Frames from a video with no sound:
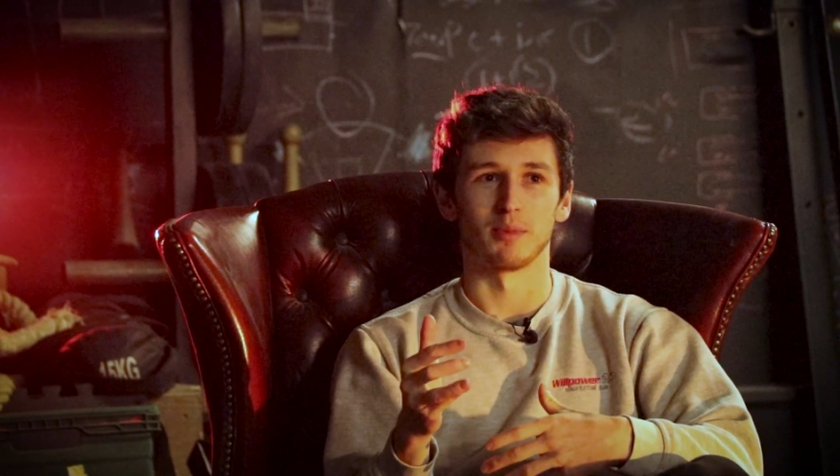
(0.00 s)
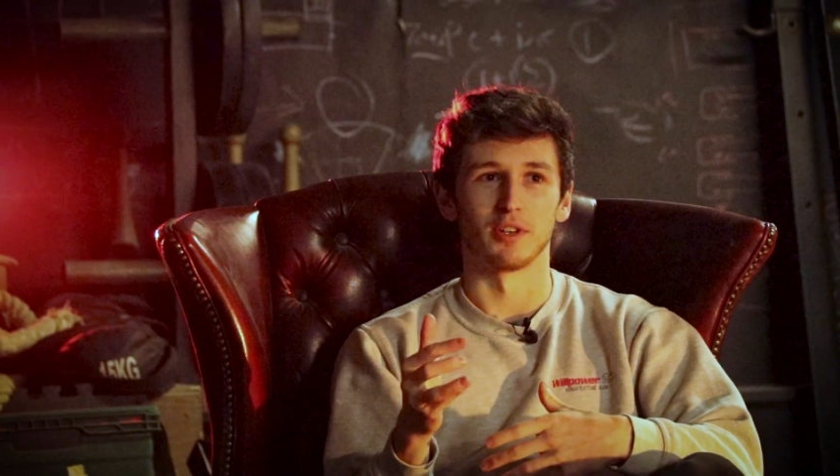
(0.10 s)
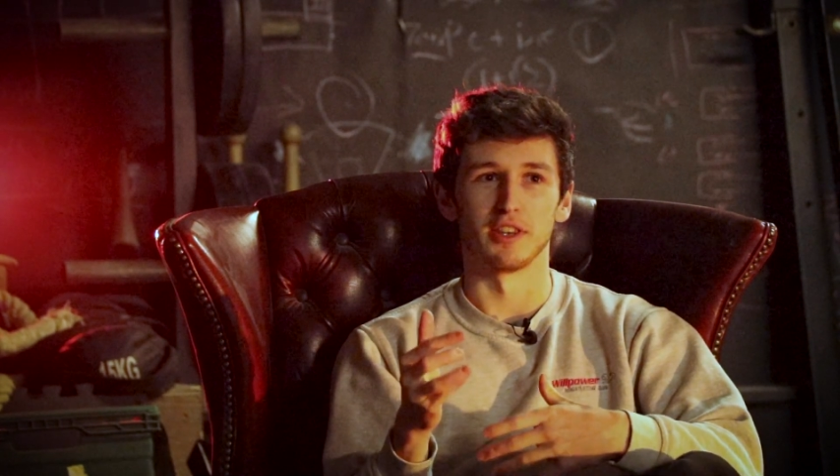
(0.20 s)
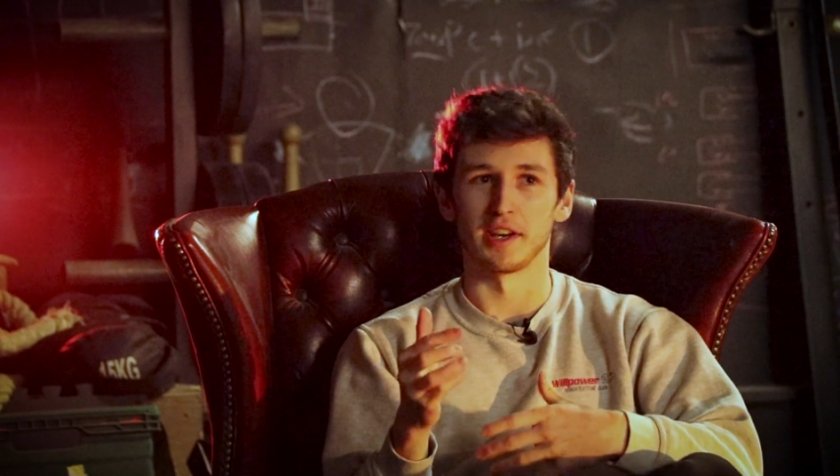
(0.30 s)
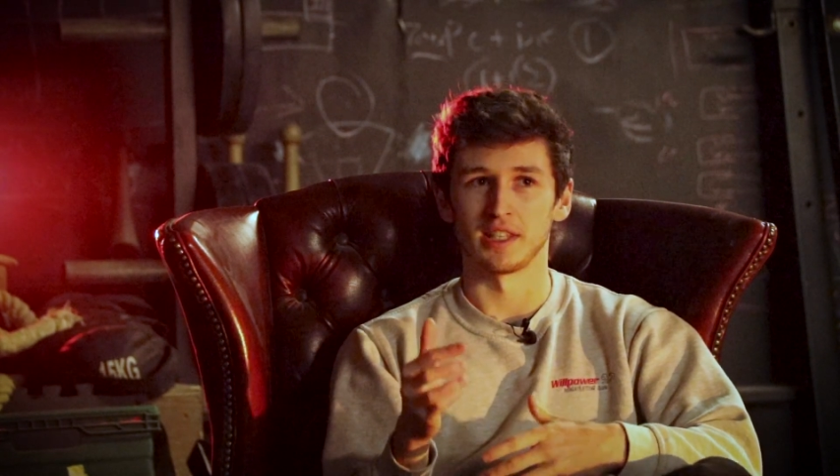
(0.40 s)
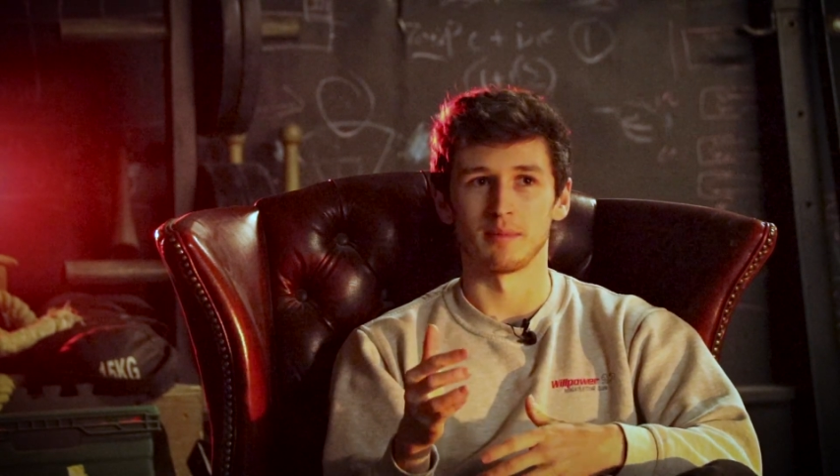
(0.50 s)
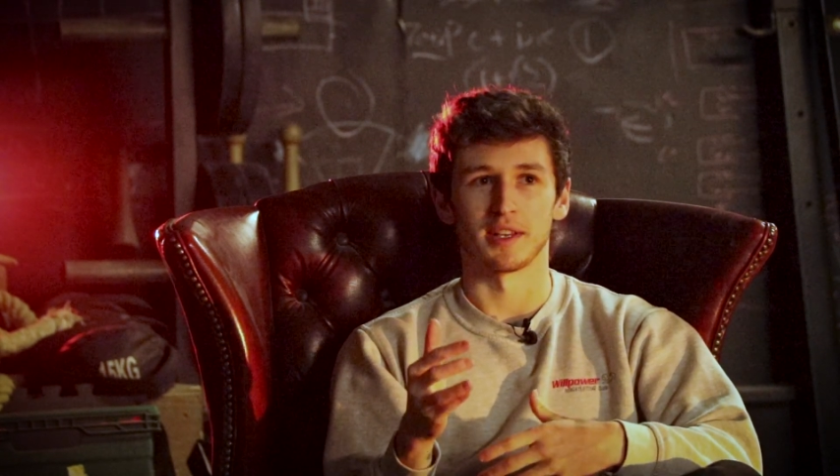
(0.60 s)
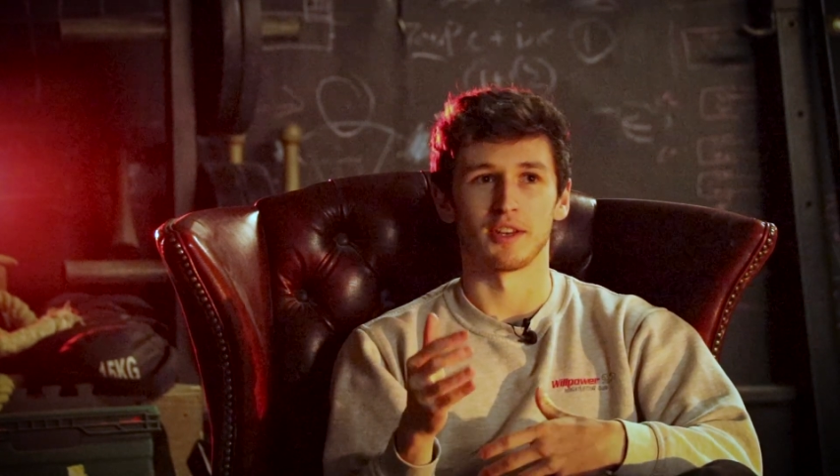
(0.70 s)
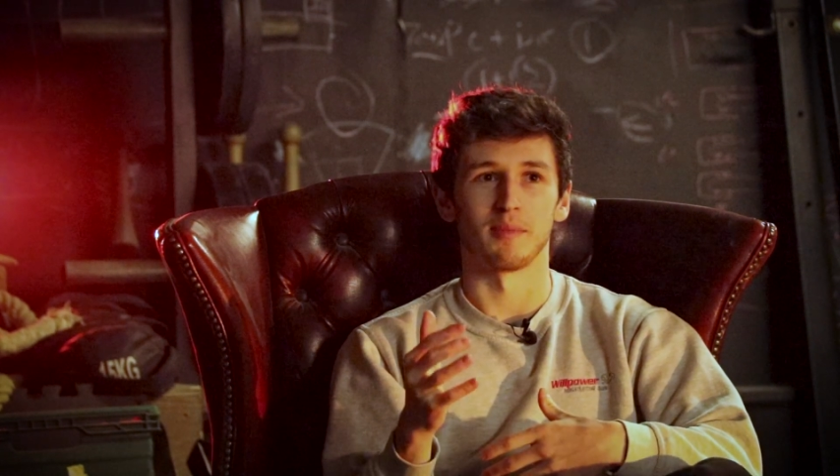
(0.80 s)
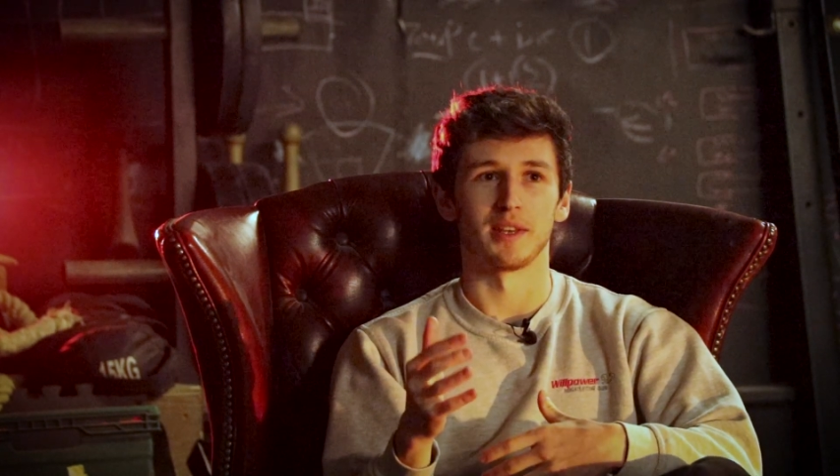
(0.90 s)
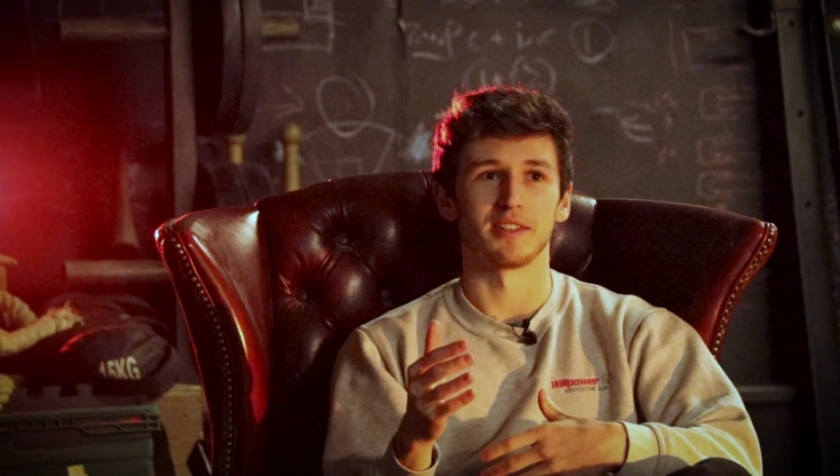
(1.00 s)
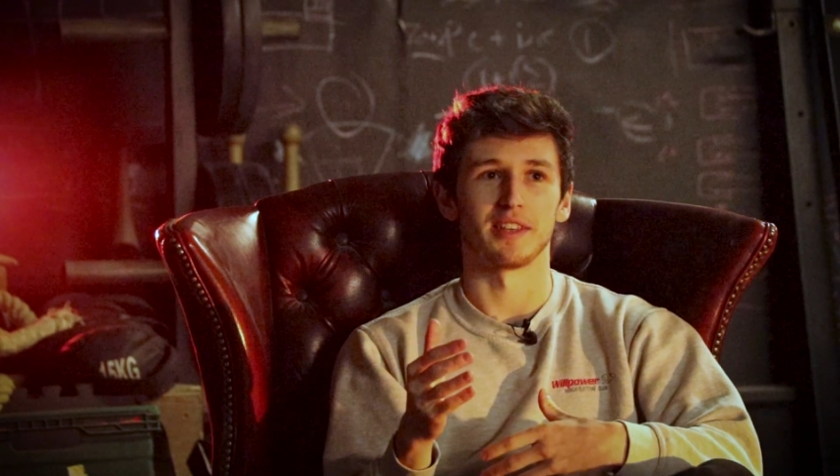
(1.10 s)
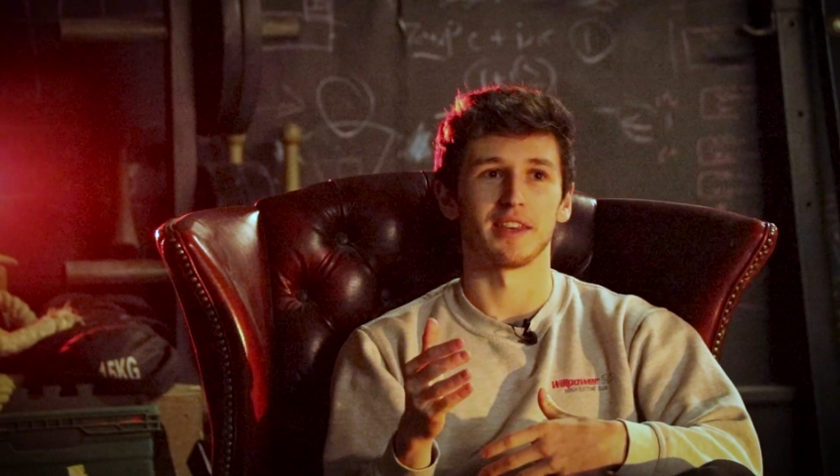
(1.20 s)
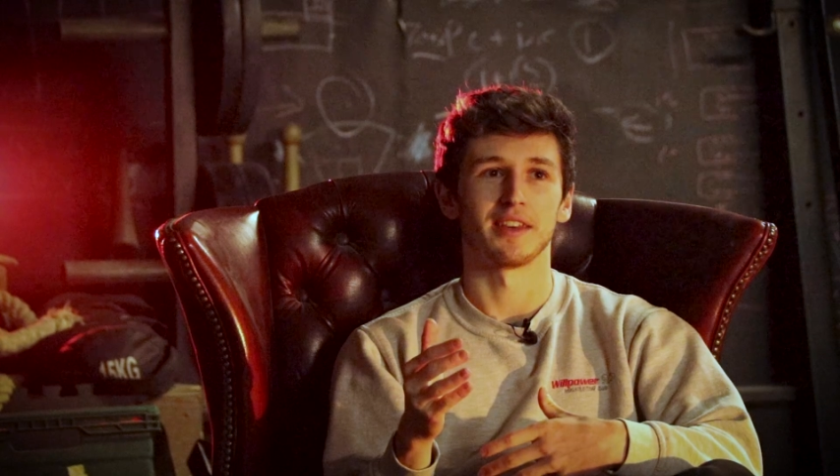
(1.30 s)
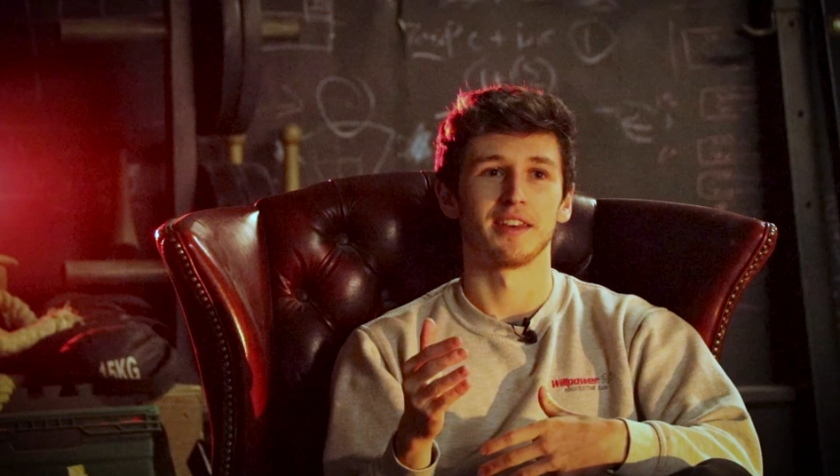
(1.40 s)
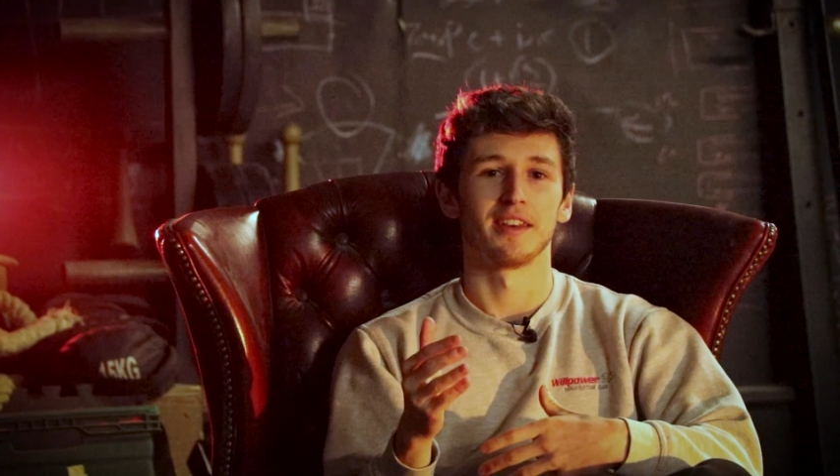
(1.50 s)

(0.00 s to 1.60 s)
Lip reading: about 90% humidity.